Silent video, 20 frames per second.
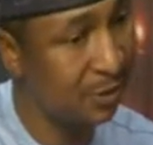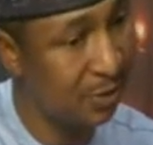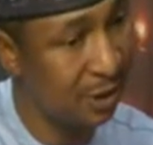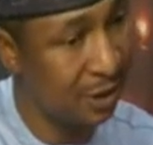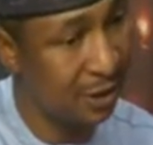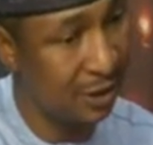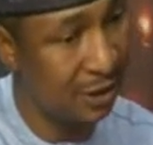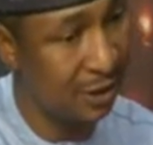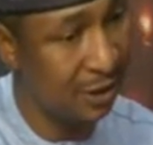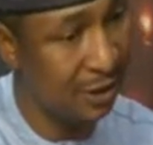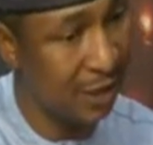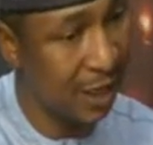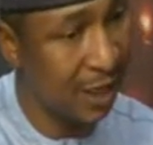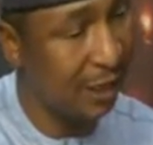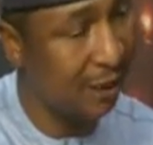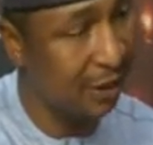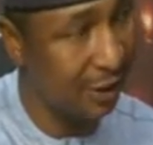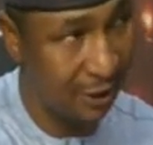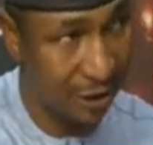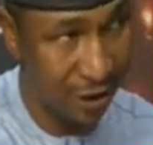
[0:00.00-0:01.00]
with the
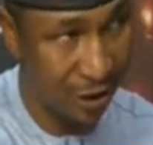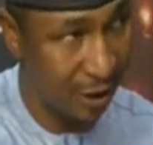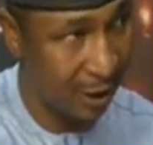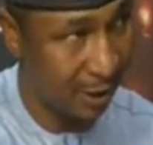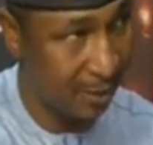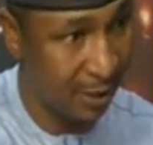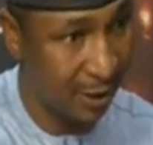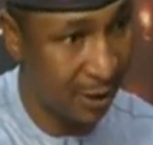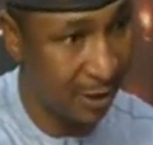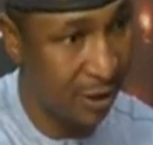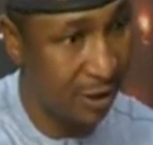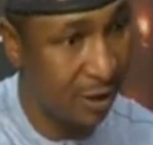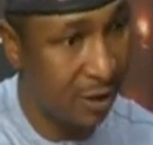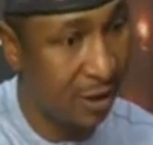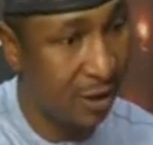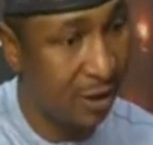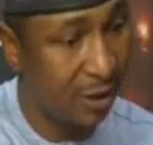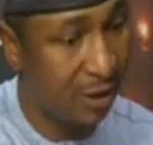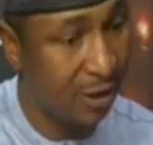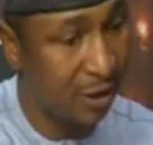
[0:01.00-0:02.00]
INEC chairman
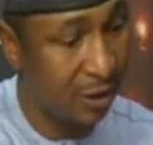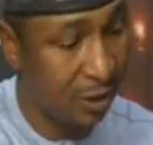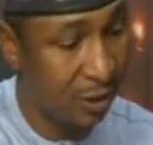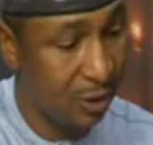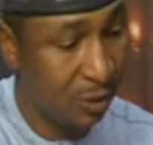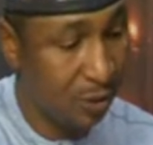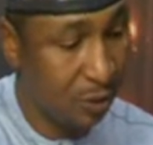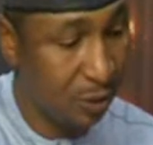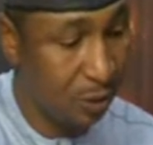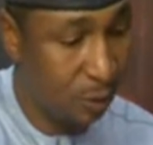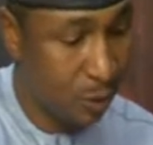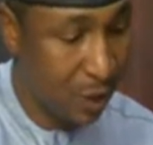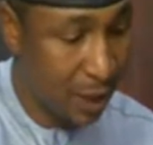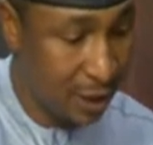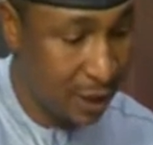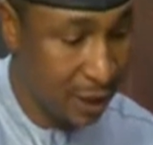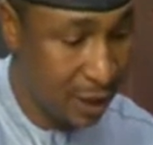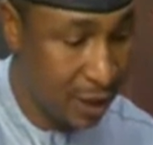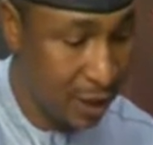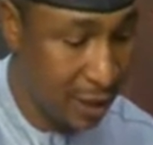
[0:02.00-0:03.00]
okay.
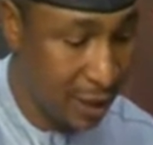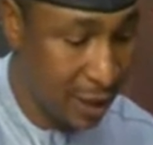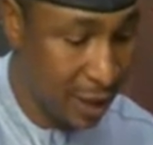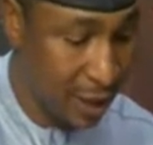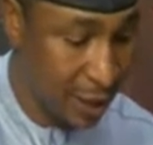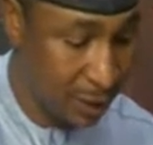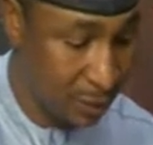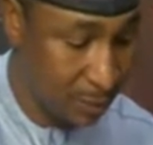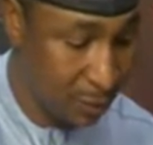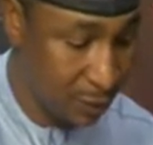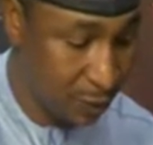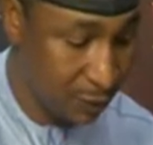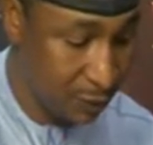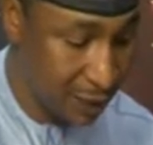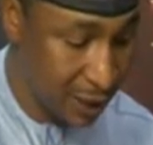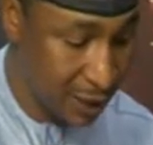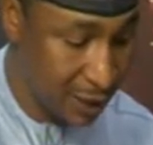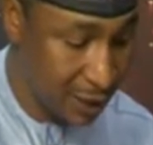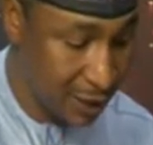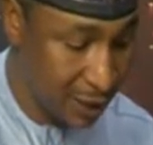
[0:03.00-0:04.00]
when he had
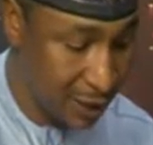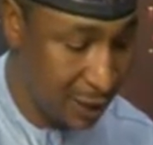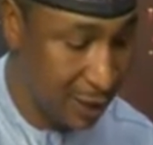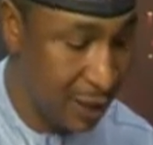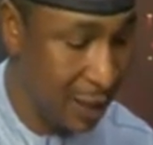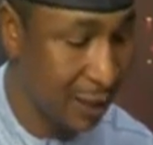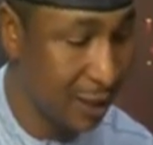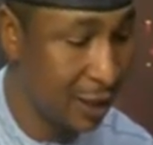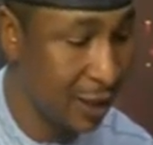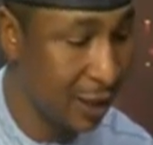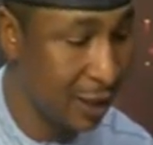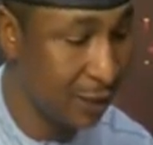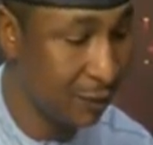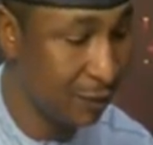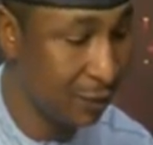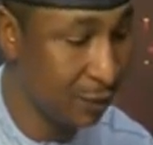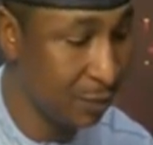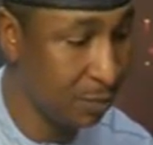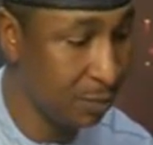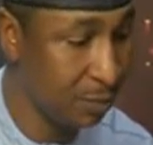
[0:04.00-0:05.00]
provided a guideline
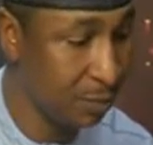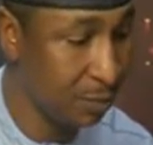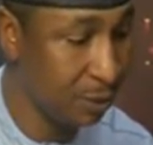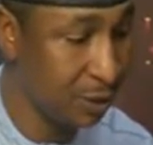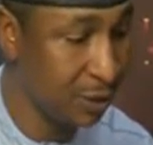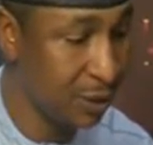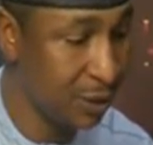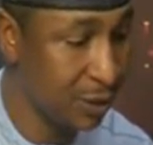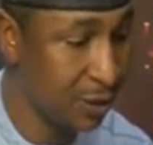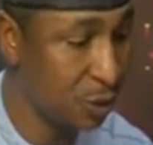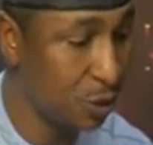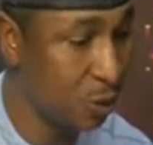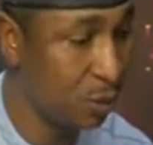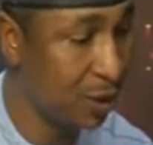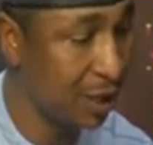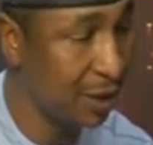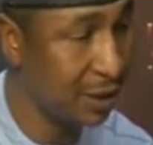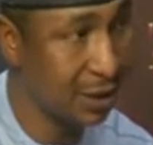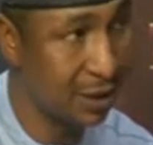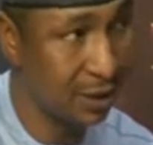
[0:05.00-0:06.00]
for political
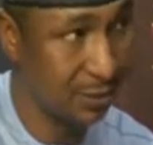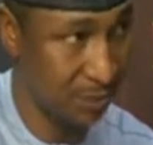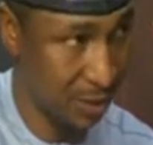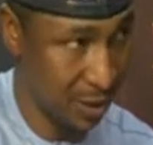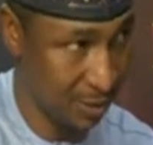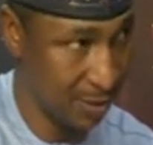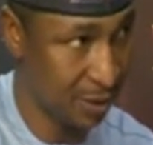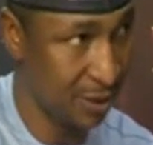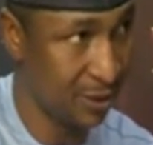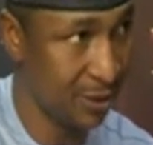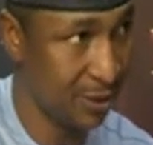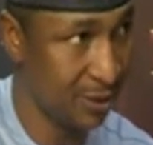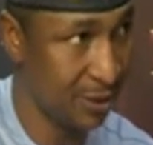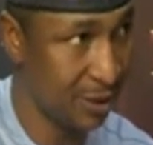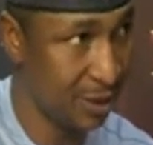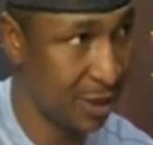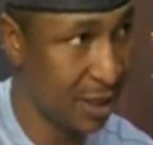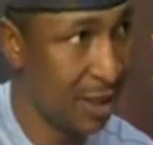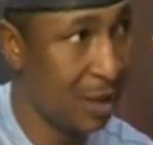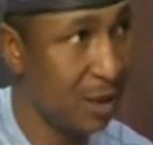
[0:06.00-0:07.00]
parties' primaries.
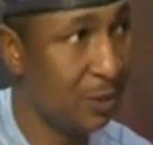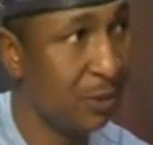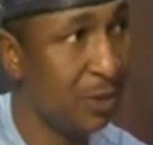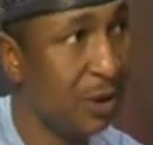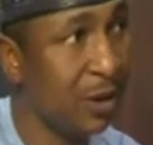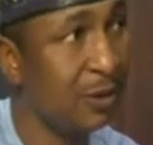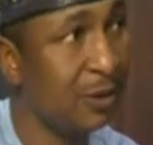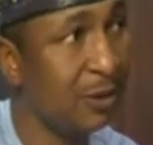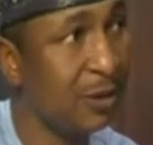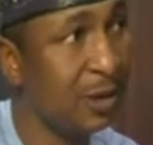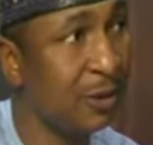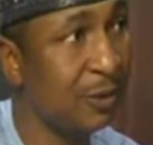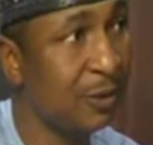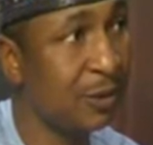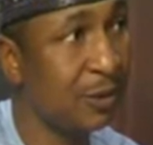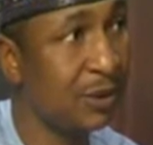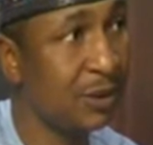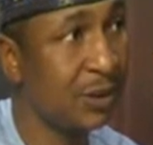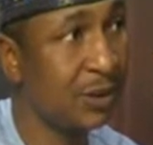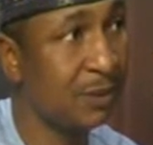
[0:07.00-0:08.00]
Mm. We know there
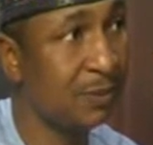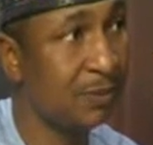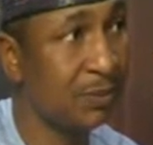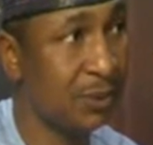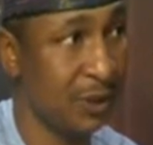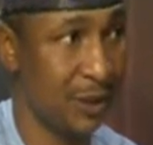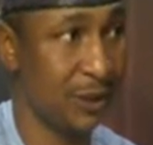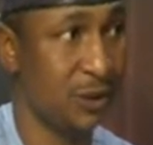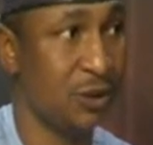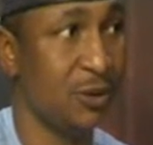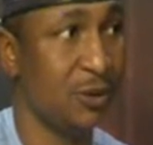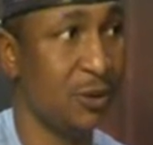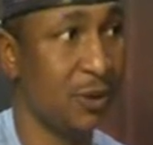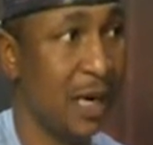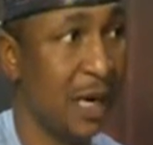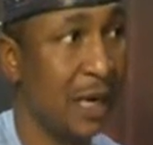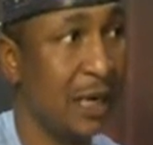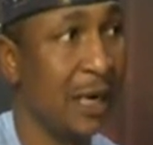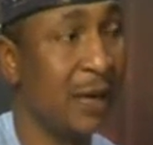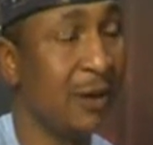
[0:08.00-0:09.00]
was pressure
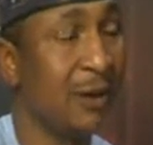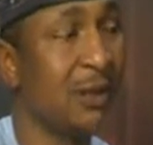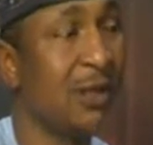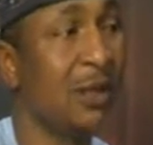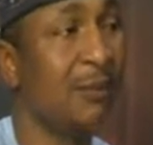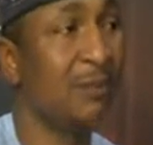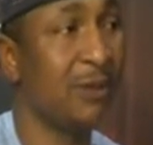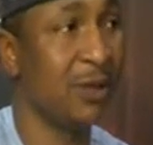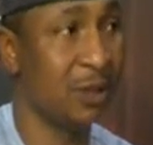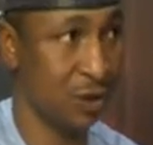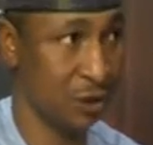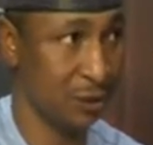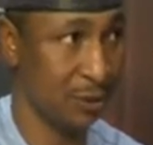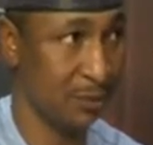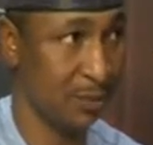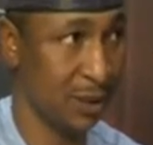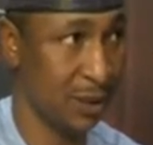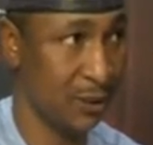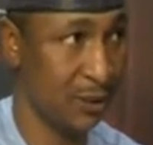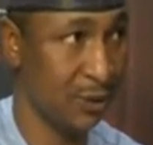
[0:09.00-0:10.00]
and counter pressure,
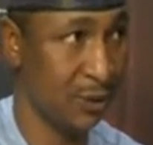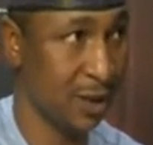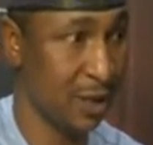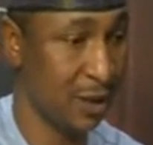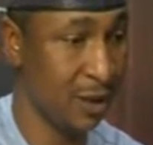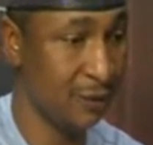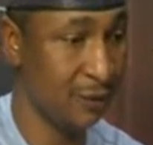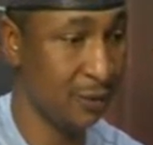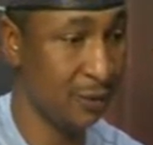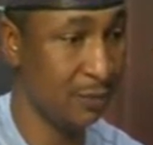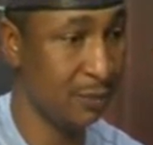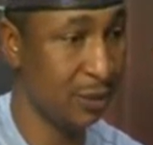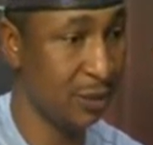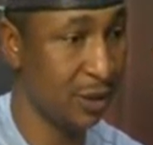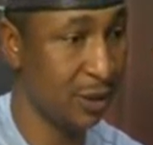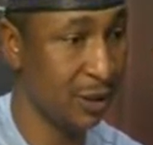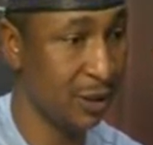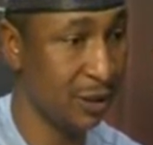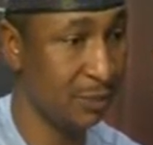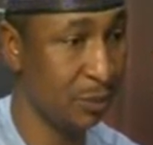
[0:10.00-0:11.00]
particularly from
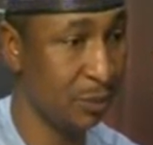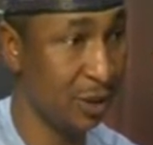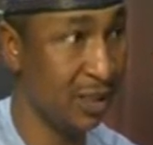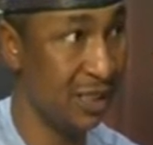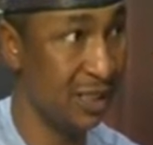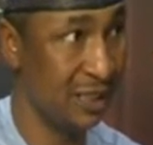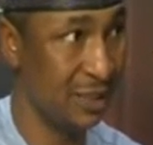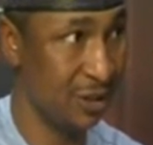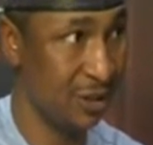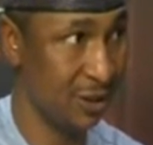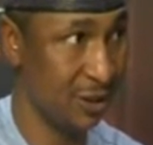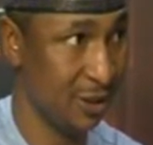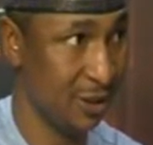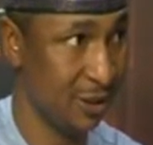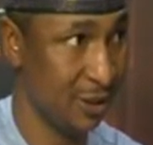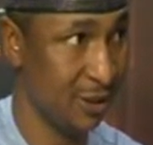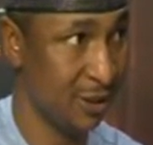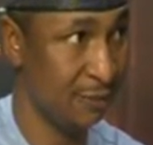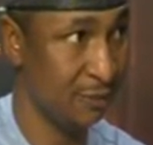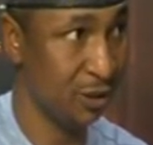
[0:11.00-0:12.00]
polit
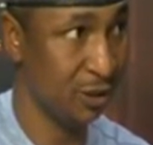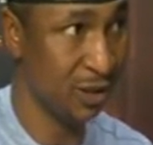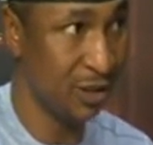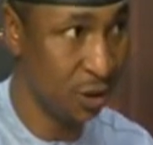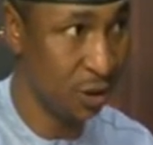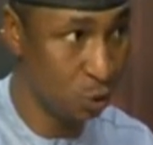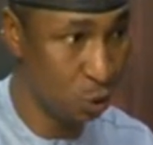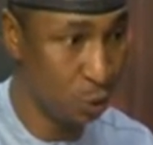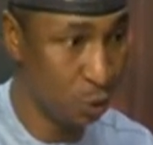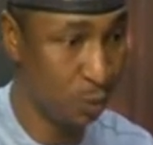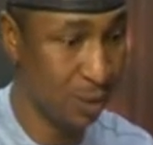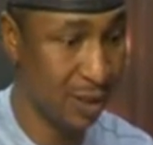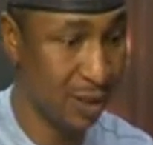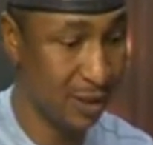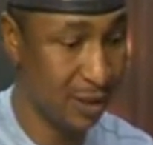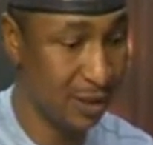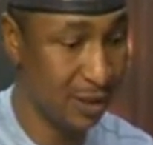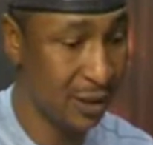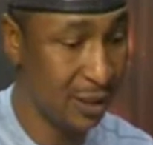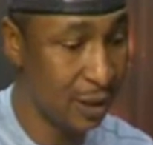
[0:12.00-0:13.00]
politicians and the political
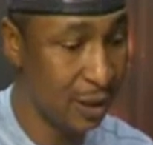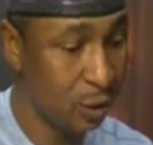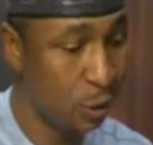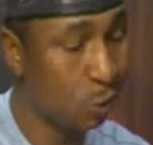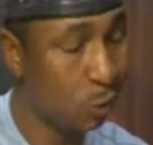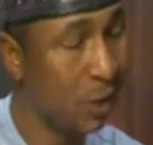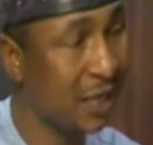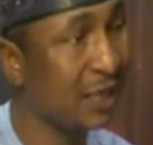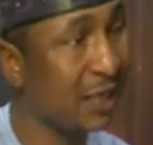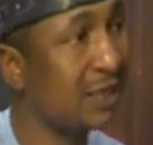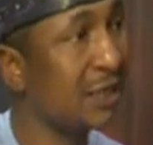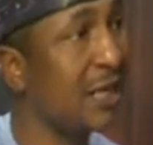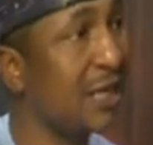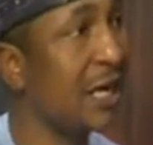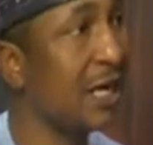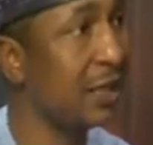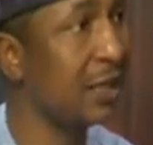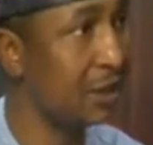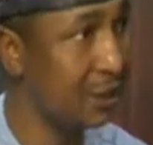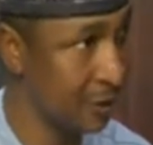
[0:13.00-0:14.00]
party, to
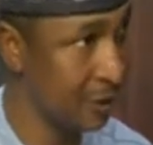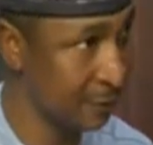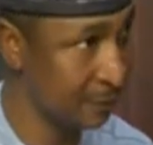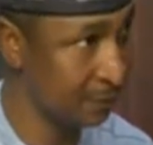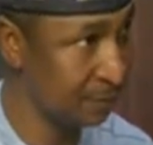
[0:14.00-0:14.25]
extend